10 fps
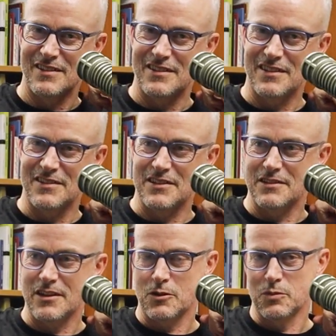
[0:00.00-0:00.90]

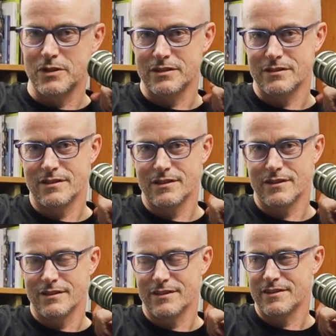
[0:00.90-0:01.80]
the old one,
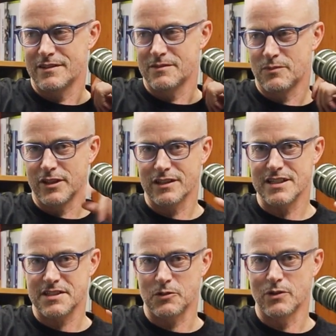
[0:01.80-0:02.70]
the
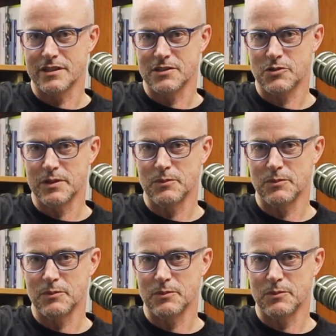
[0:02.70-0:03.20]
classic one is